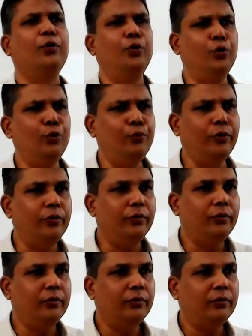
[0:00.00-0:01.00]

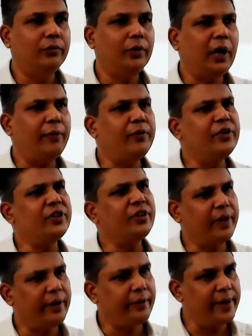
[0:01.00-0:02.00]
groom, after some
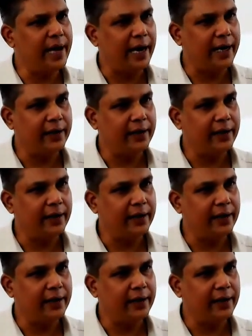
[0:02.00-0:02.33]
time died.